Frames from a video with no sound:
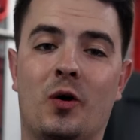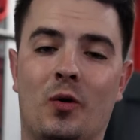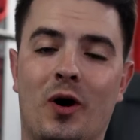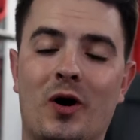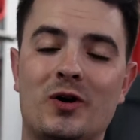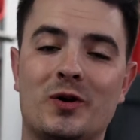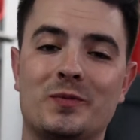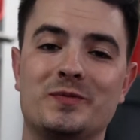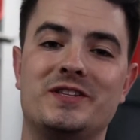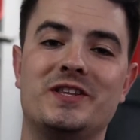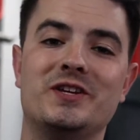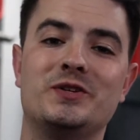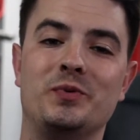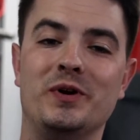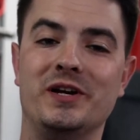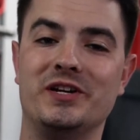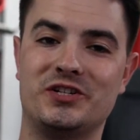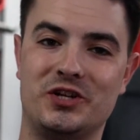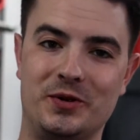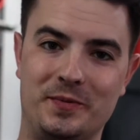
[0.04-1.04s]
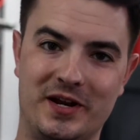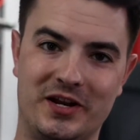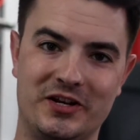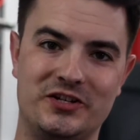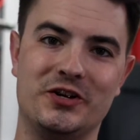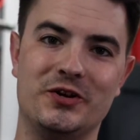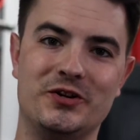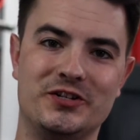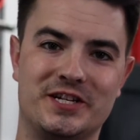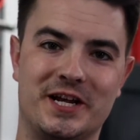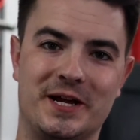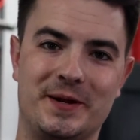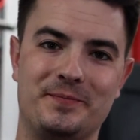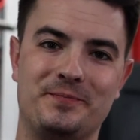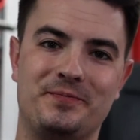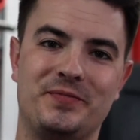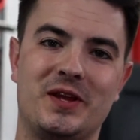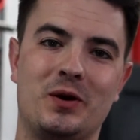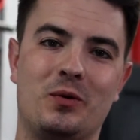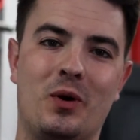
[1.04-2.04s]
Welcome to this week's 2 Minute Tuesday.
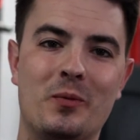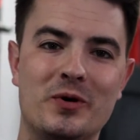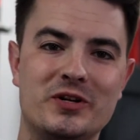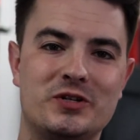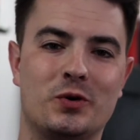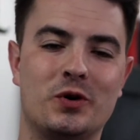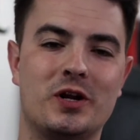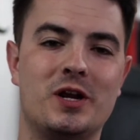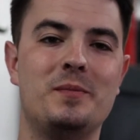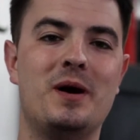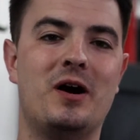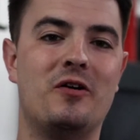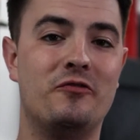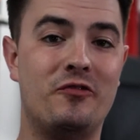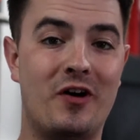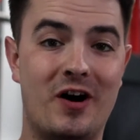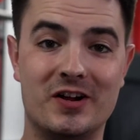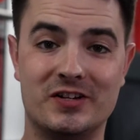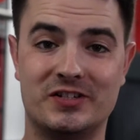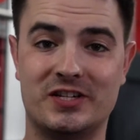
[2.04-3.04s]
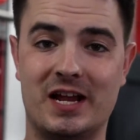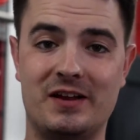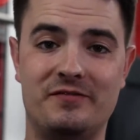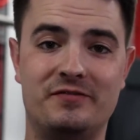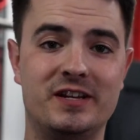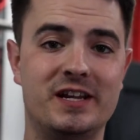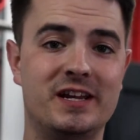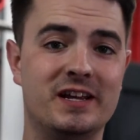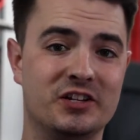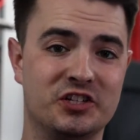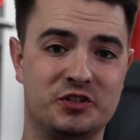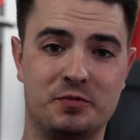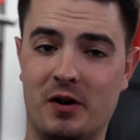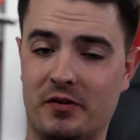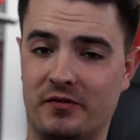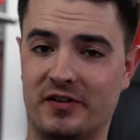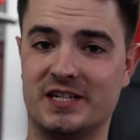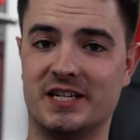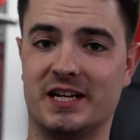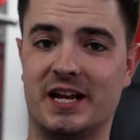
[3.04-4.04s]
When we're talking about fire safety and
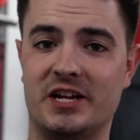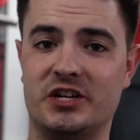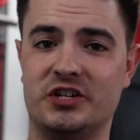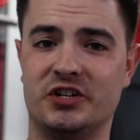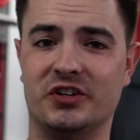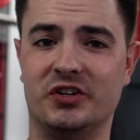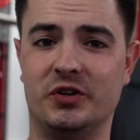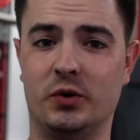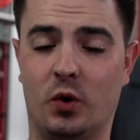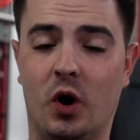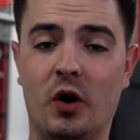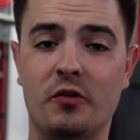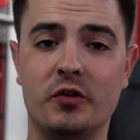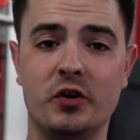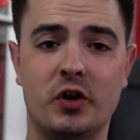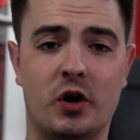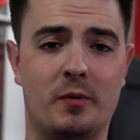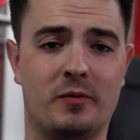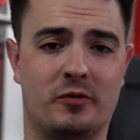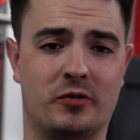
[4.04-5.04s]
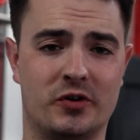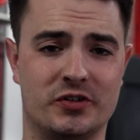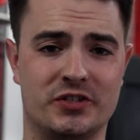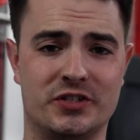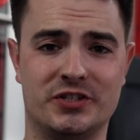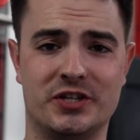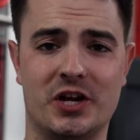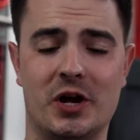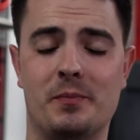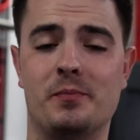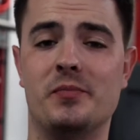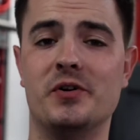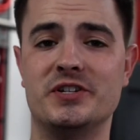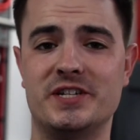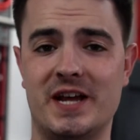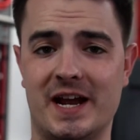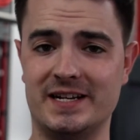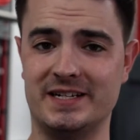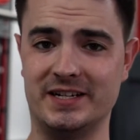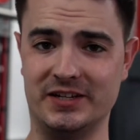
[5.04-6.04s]
smoke ventilation, you'll often come across the term
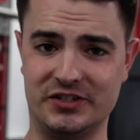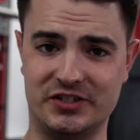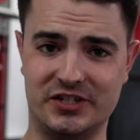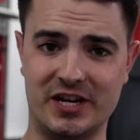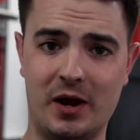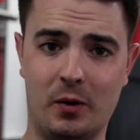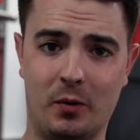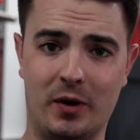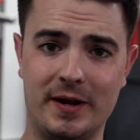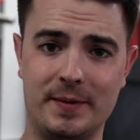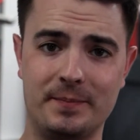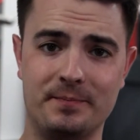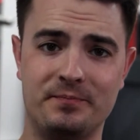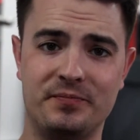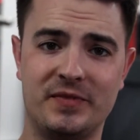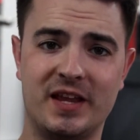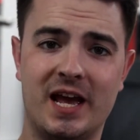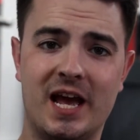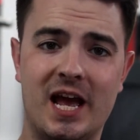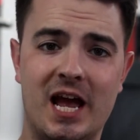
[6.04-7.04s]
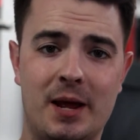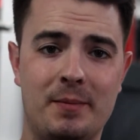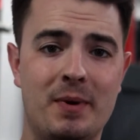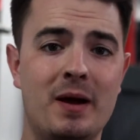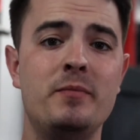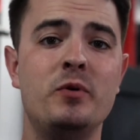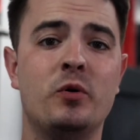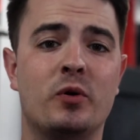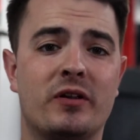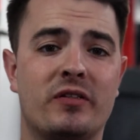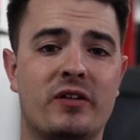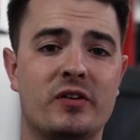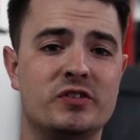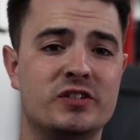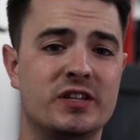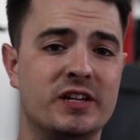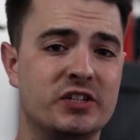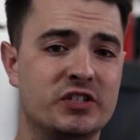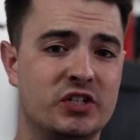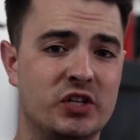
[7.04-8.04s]
protected stairway. It may be one of those
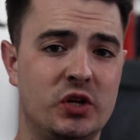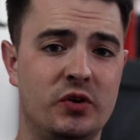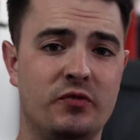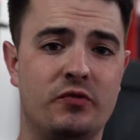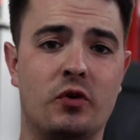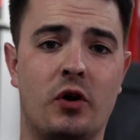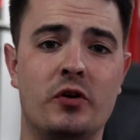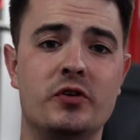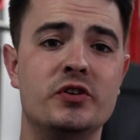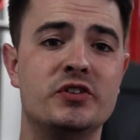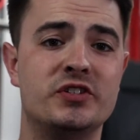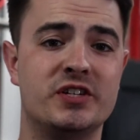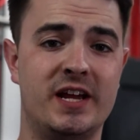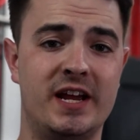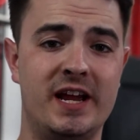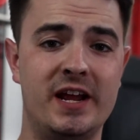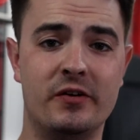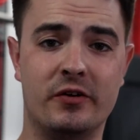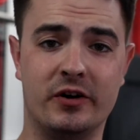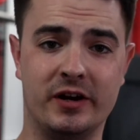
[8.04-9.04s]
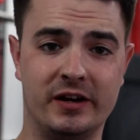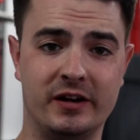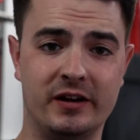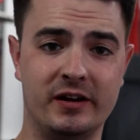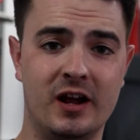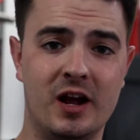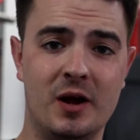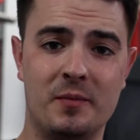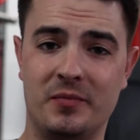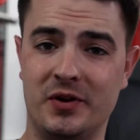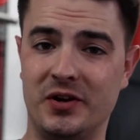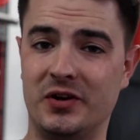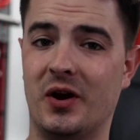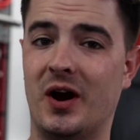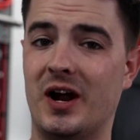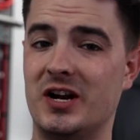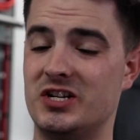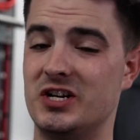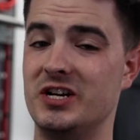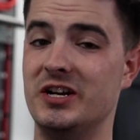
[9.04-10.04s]
things that you've grown used to hearing, but you
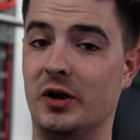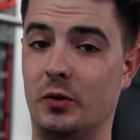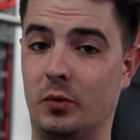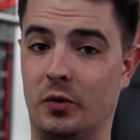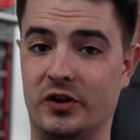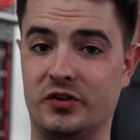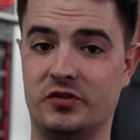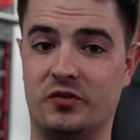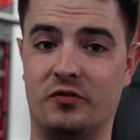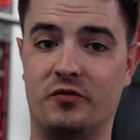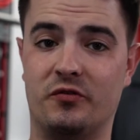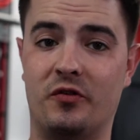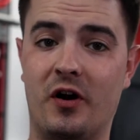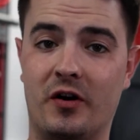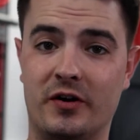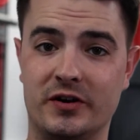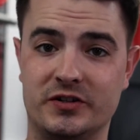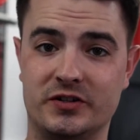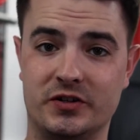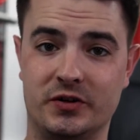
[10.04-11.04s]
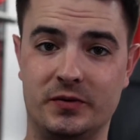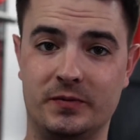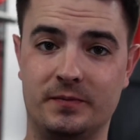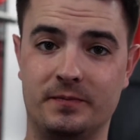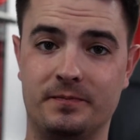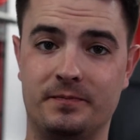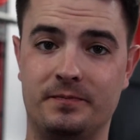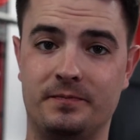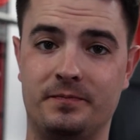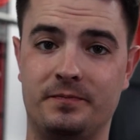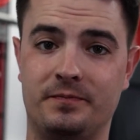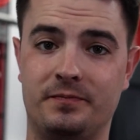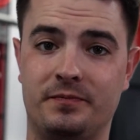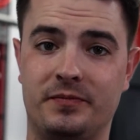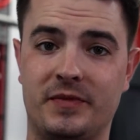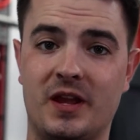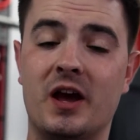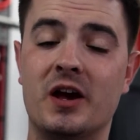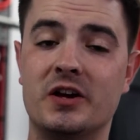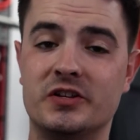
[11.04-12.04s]
don't actually know what it's referring to.
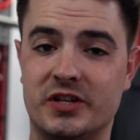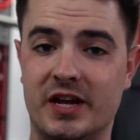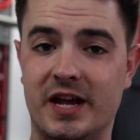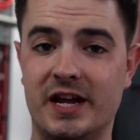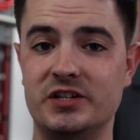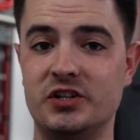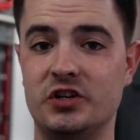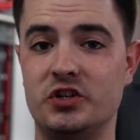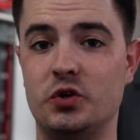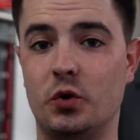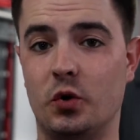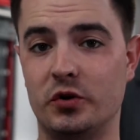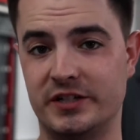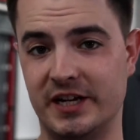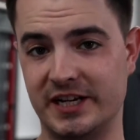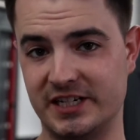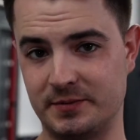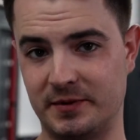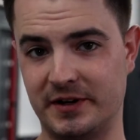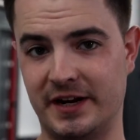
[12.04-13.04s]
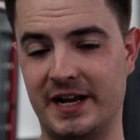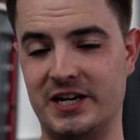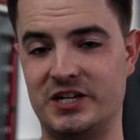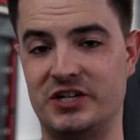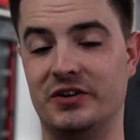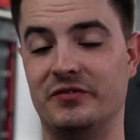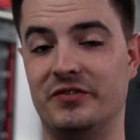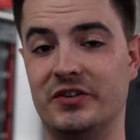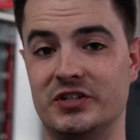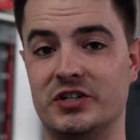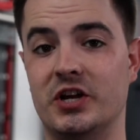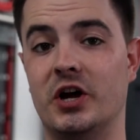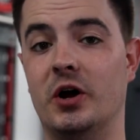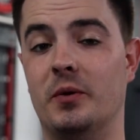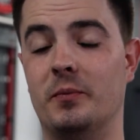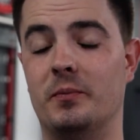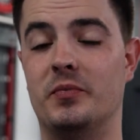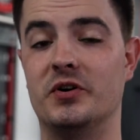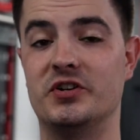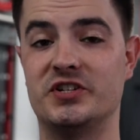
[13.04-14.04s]
So here's a short explanation of the
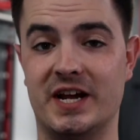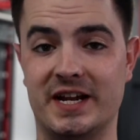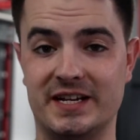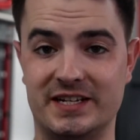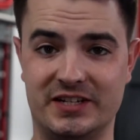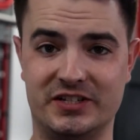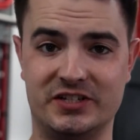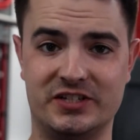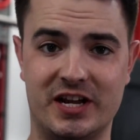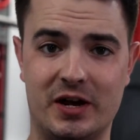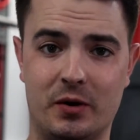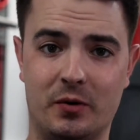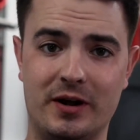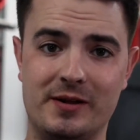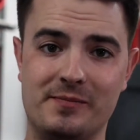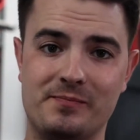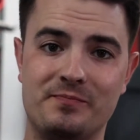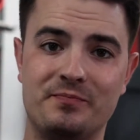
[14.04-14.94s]
term protected stairway.